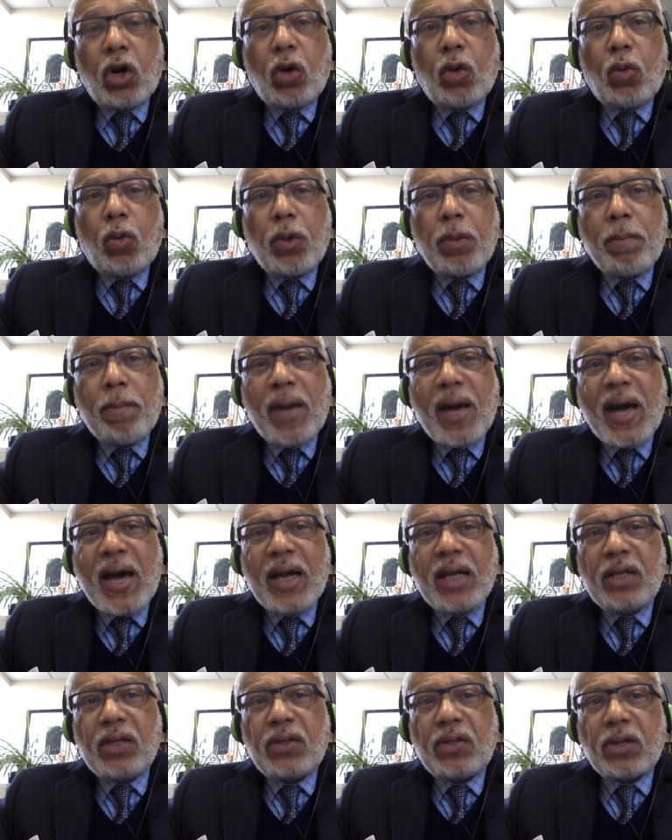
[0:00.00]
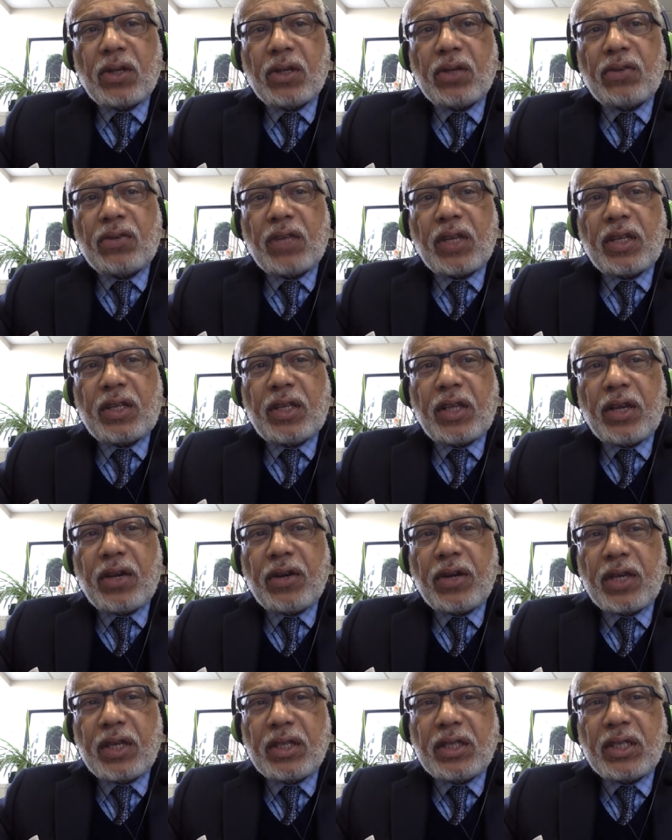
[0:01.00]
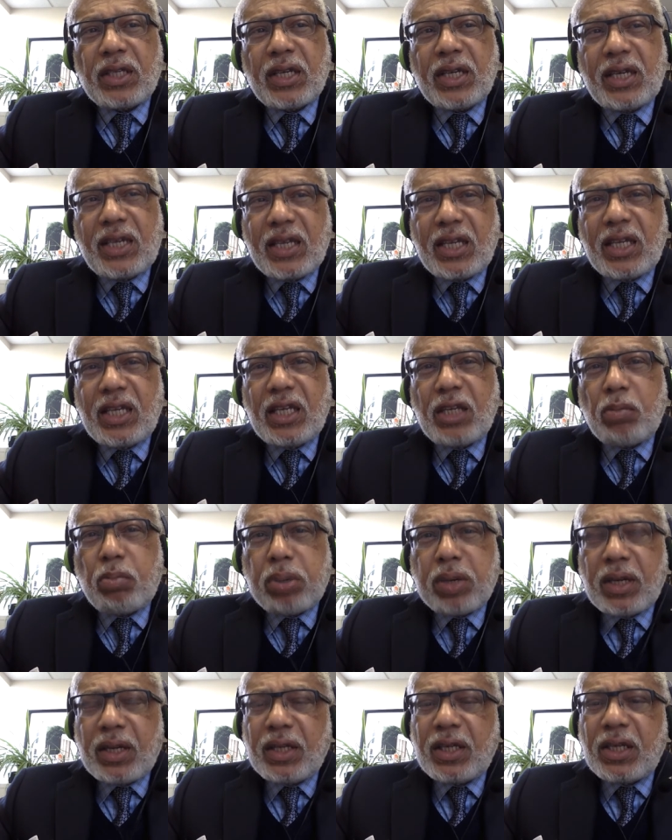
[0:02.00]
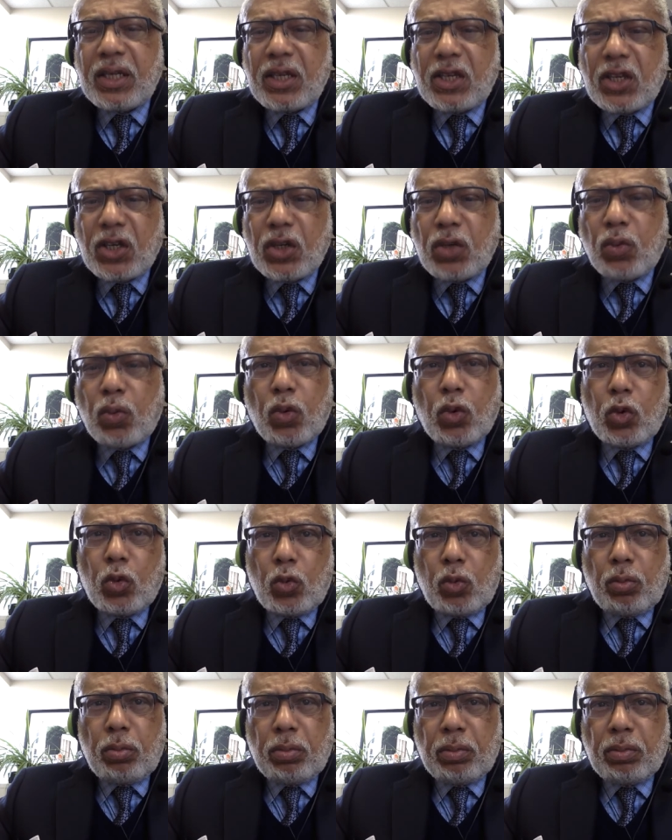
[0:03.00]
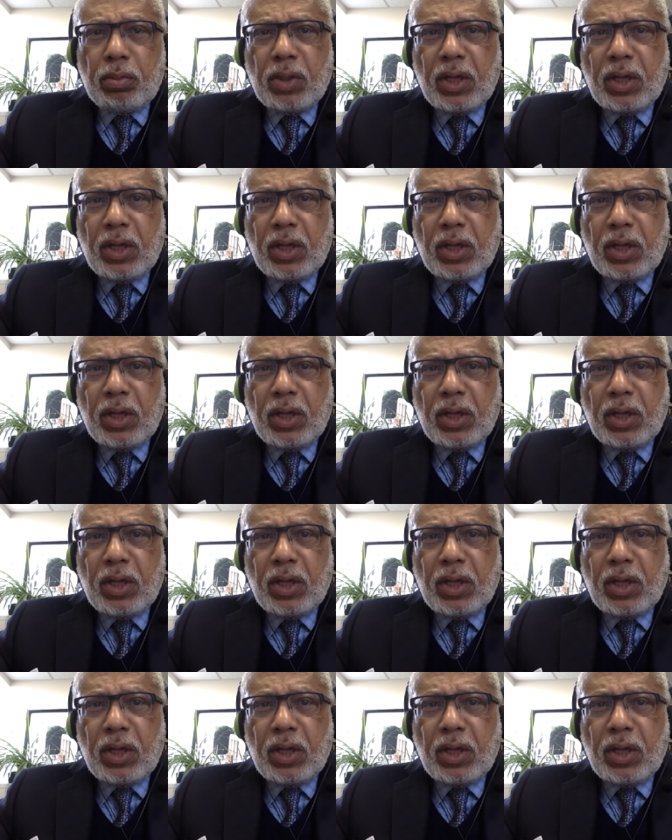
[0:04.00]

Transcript: reminds us that there is indeed plenty good room